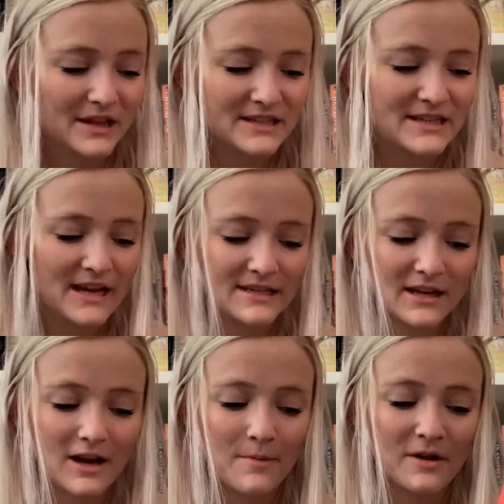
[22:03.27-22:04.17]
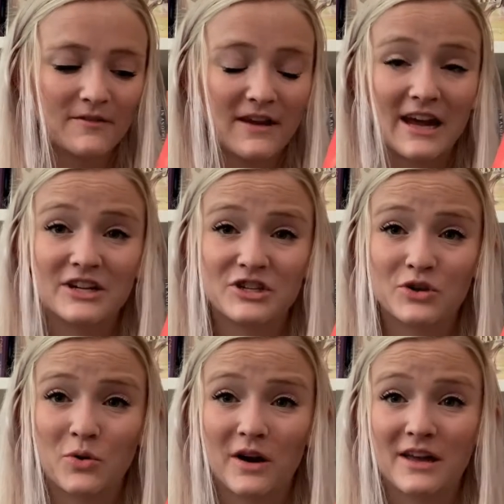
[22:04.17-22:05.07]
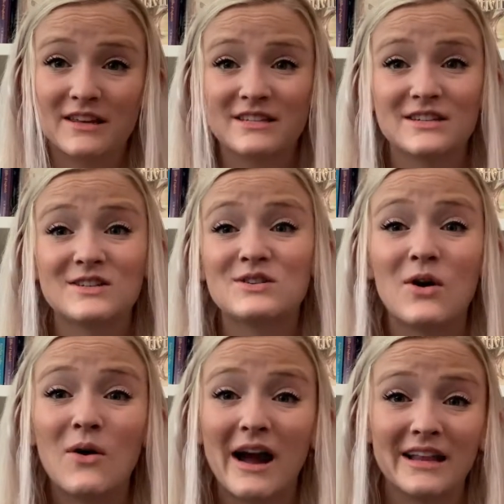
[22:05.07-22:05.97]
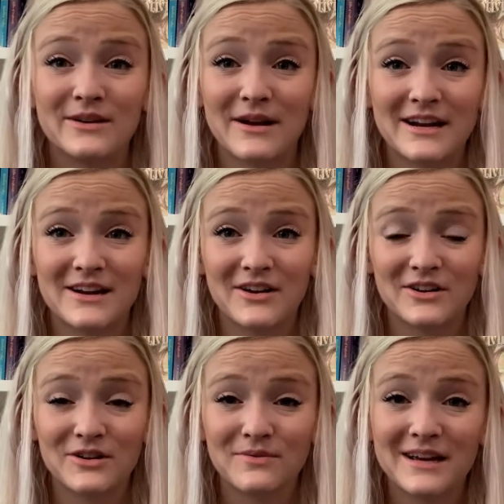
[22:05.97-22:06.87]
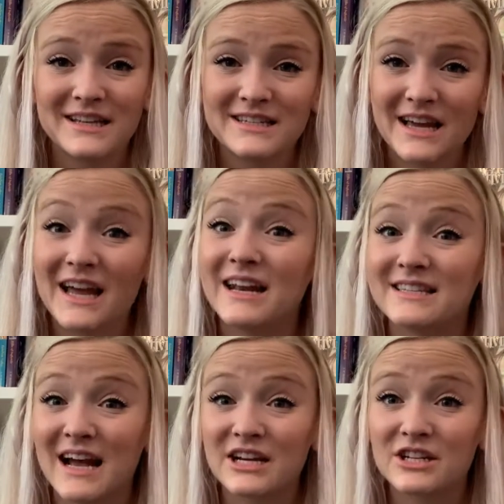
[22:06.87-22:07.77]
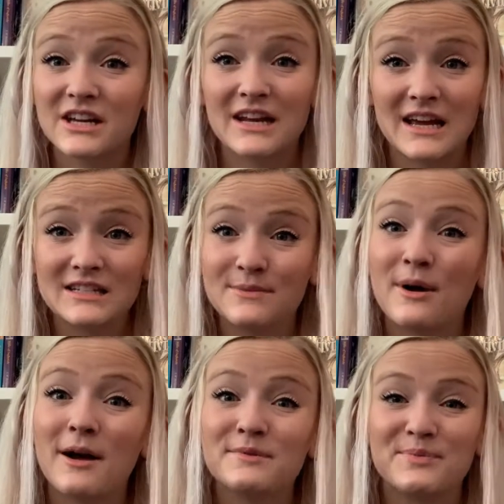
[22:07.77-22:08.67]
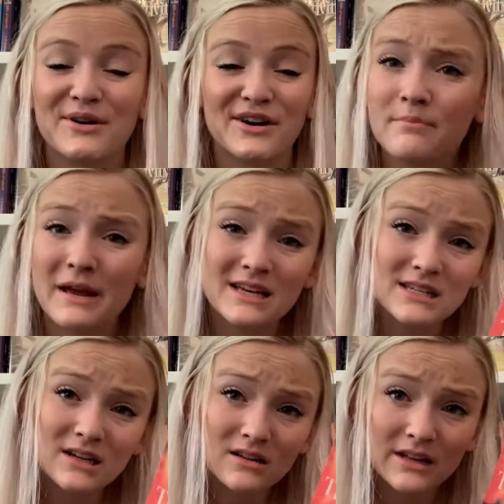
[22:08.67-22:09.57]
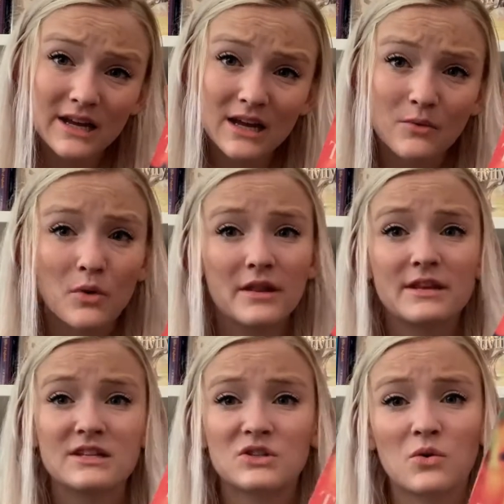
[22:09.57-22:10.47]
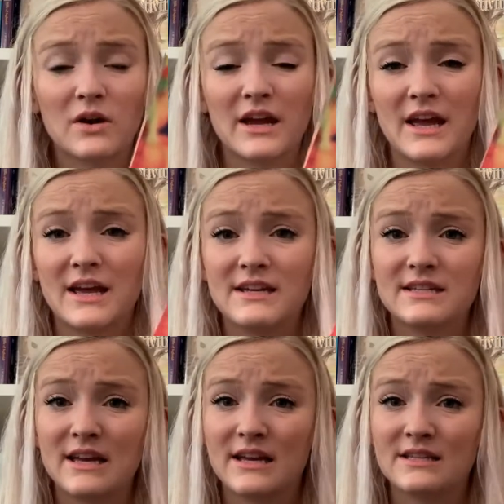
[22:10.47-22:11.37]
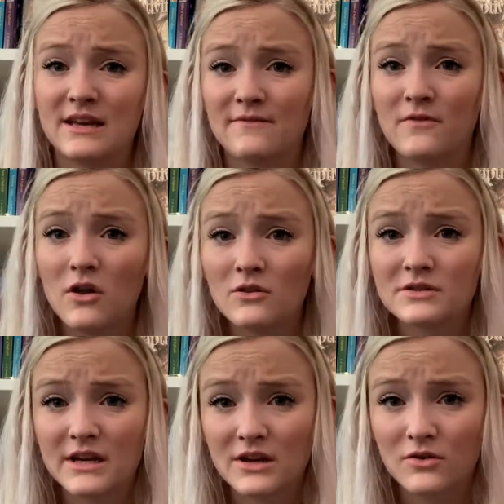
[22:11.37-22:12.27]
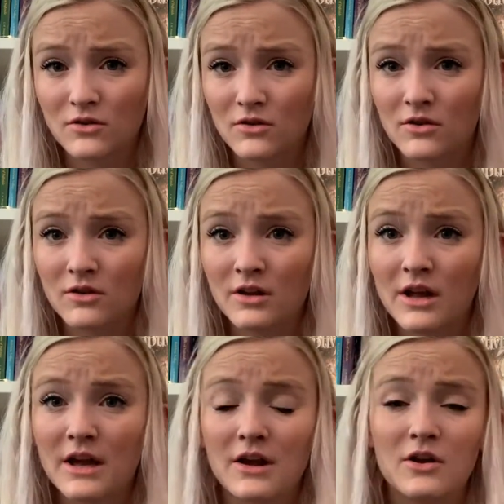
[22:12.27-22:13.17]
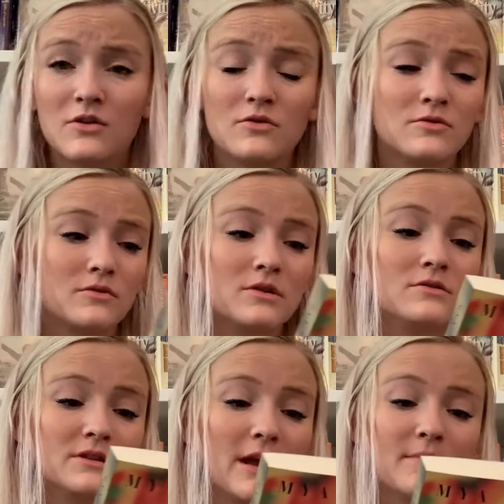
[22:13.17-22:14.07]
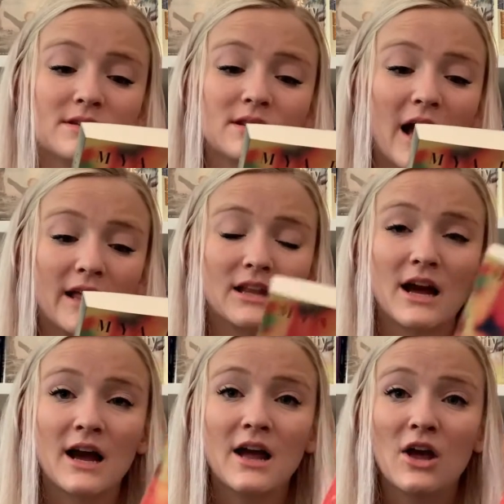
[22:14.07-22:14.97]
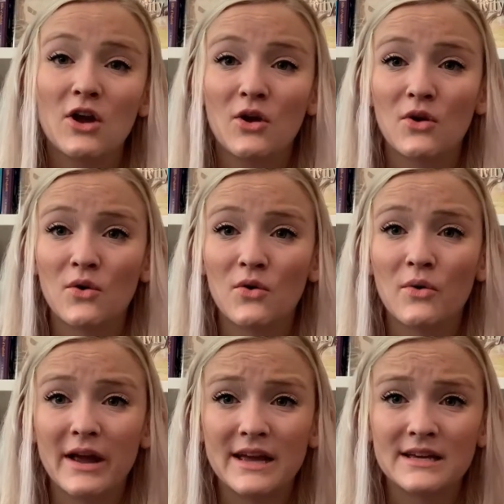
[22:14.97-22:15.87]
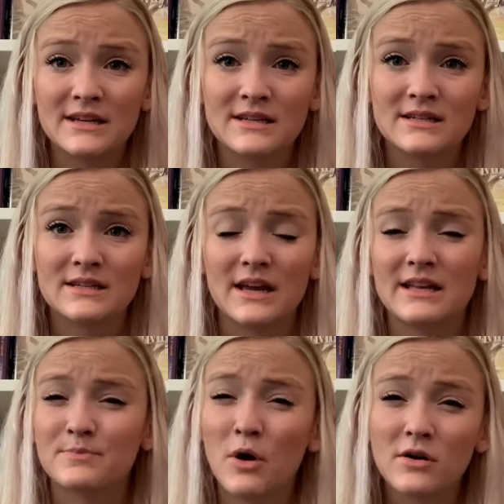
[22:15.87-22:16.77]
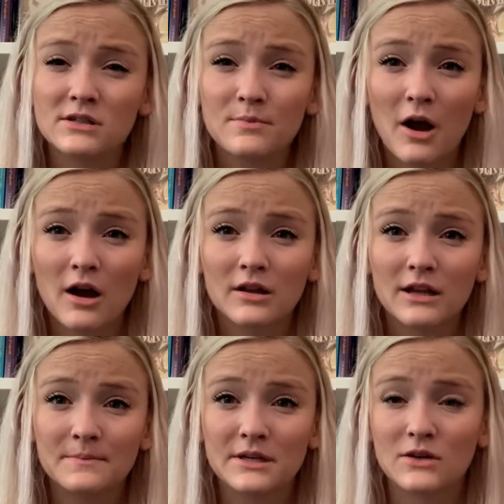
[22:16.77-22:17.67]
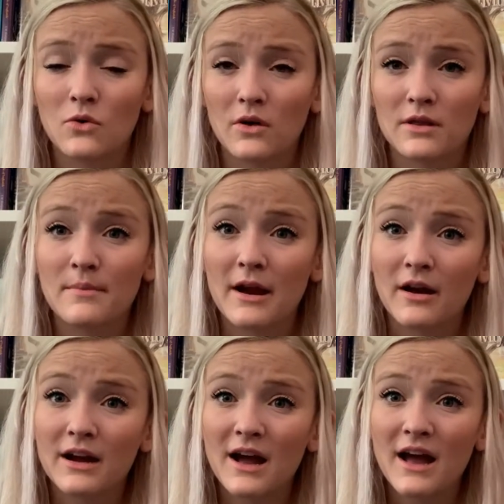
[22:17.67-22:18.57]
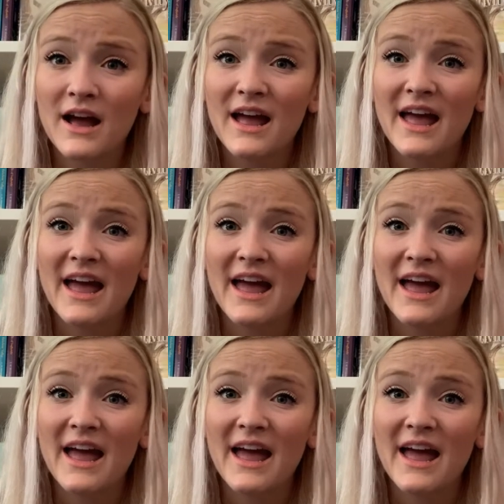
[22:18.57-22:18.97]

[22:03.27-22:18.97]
It says, a coming-of-age story. This is so highly rated on Goodreads, and it's actually an indie pubbed book. Basically, what this story is it follows a girl whose name is Lila, it's post-apocalyptic North America,